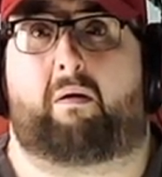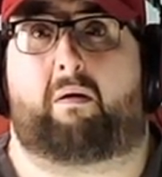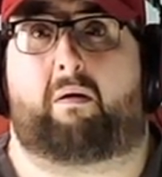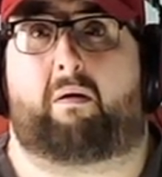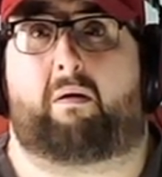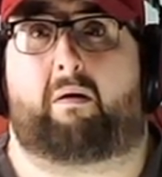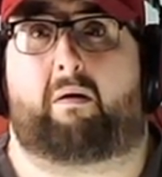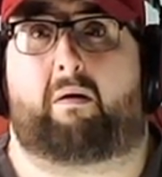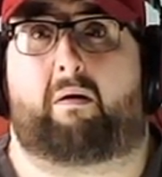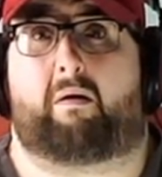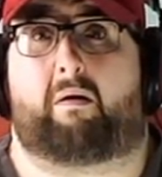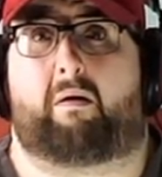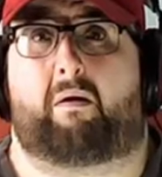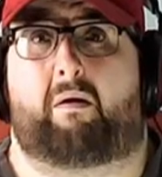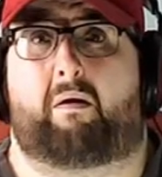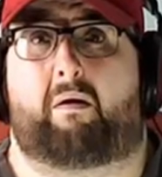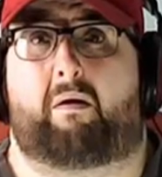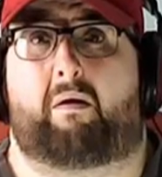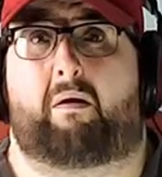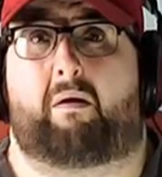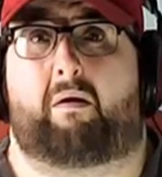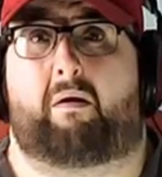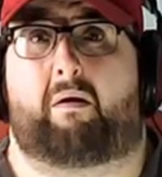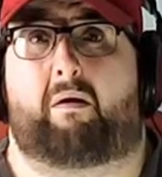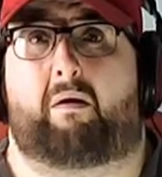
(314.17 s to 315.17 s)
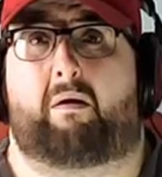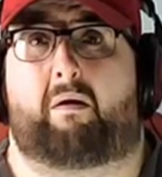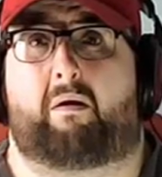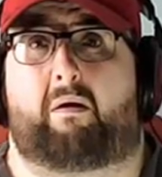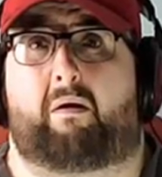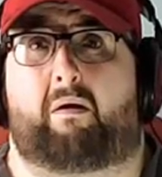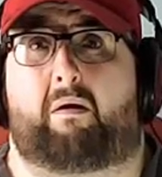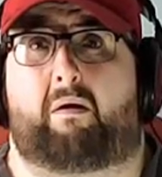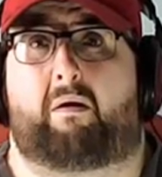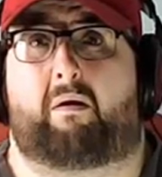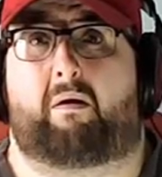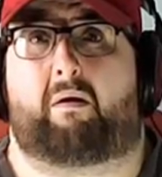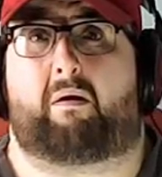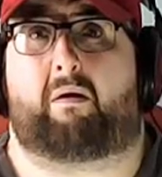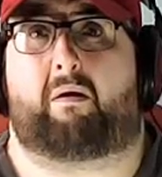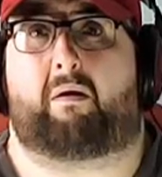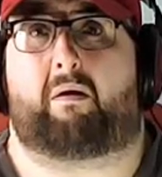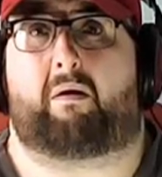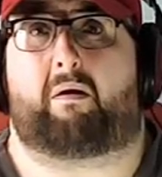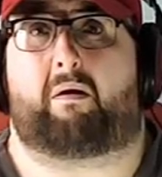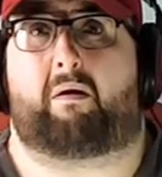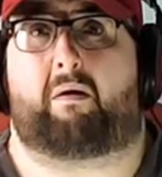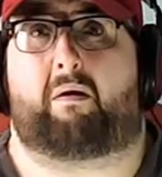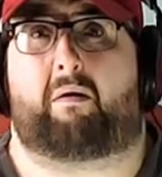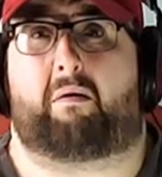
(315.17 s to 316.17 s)

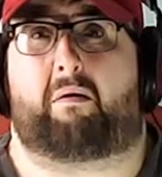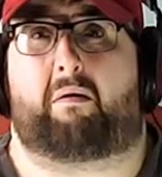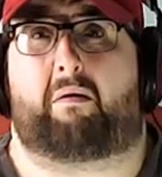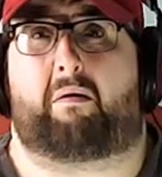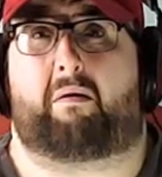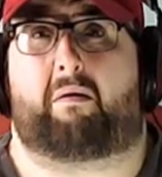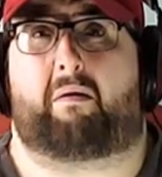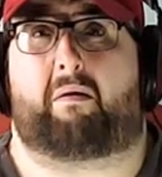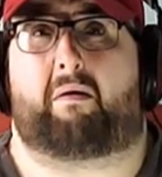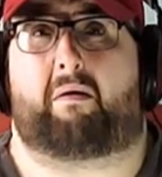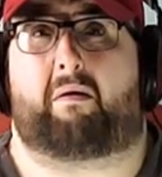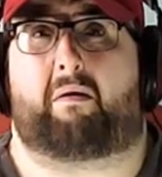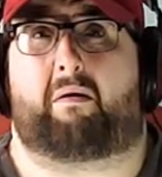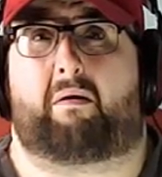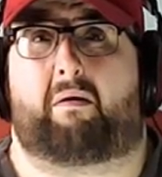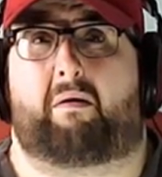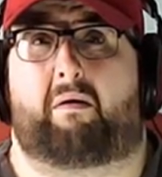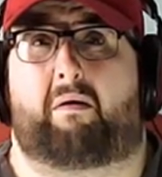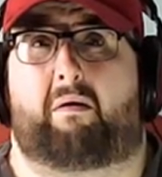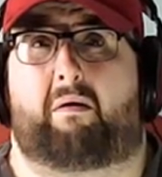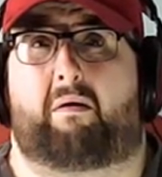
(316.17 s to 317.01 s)
(silence)